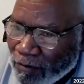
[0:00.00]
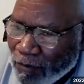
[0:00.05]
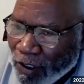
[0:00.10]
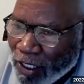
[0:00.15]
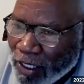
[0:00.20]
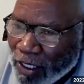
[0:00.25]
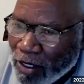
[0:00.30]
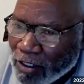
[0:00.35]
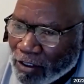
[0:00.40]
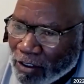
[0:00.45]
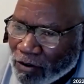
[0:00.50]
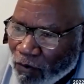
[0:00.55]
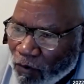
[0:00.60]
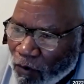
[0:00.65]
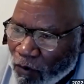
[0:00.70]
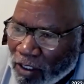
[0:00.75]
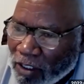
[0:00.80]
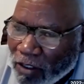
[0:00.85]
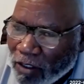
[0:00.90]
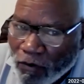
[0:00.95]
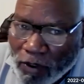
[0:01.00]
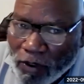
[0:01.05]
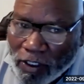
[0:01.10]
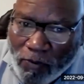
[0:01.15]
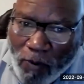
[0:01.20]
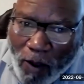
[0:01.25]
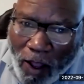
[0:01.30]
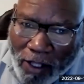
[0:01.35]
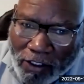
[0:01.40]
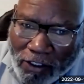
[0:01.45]
Because with the
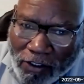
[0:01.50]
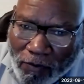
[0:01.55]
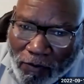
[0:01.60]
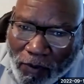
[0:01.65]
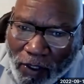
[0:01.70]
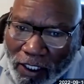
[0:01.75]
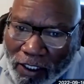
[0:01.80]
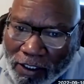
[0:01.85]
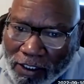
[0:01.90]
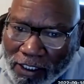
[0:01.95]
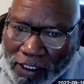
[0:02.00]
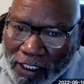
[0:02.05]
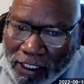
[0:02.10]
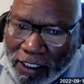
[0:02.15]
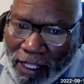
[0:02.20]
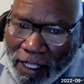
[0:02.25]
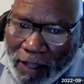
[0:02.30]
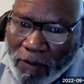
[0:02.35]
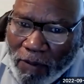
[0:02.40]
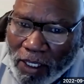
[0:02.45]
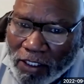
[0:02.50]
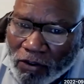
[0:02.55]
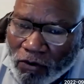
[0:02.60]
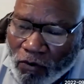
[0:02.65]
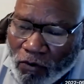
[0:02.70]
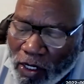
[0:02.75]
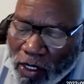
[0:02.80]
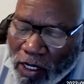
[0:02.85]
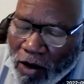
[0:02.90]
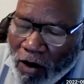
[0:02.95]
responsibility, that
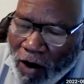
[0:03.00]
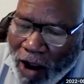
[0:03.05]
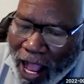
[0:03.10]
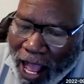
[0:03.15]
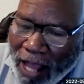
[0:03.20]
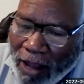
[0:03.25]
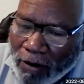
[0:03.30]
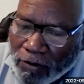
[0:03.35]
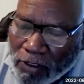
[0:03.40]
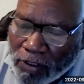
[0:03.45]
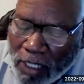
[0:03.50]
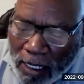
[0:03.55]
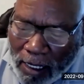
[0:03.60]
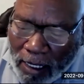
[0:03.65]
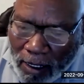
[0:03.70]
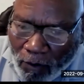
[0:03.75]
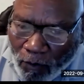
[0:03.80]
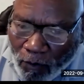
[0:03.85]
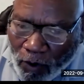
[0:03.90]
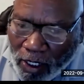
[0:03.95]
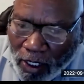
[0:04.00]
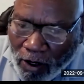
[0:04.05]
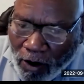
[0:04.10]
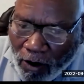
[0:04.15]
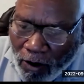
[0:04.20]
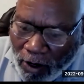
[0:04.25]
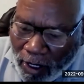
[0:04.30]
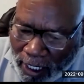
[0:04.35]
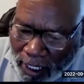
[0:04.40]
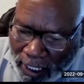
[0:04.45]
means we
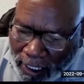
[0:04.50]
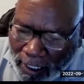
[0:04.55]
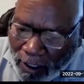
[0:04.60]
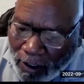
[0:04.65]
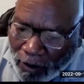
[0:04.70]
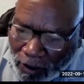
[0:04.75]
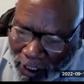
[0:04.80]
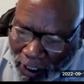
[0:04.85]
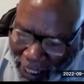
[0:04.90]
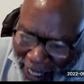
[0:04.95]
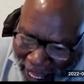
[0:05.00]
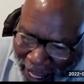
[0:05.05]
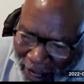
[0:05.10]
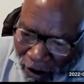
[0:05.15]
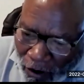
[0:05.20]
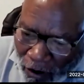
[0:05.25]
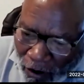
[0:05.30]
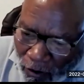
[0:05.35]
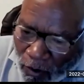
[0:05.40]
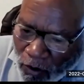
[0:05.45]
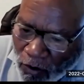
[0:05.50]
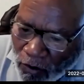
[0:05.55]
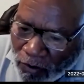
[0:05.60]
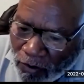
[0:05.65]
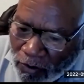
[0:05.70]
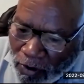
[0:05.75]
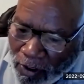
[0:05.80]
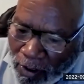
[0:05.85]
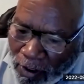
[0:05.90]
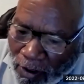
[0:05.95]
are held accountable
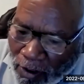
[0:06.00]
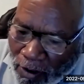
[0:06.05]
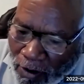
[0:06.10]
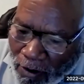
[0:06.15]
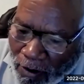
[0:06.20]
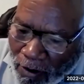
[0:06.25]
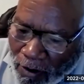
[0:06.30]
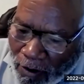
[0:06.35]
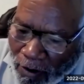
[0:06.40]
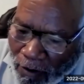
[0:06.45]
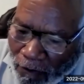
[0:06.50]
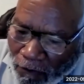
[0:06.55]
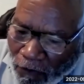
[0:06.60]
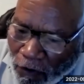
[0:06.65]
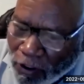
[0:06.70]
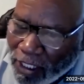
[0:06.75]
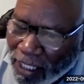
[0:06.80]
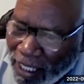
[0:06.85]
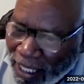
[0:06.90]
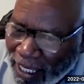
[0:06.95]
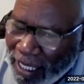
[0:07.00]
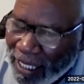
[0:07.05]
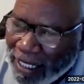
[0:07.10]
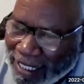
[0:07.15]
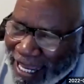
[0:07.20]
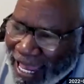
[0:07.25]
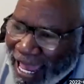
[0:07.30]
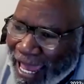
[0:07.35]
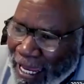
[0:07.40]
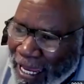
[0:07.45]
for the
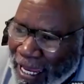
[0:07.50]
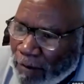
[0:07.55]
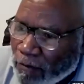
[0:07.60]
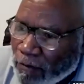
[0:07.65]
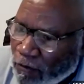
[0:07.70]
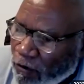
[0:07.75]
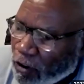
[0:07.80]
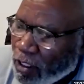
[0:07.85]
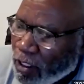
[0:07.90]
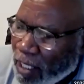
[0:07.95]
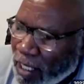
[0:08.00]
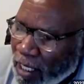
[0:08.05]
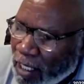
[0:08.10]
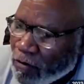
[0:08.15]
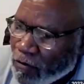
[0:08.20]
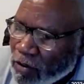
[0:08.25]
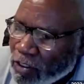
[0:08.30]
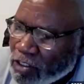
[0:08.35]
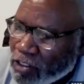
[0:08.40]
end game, for the end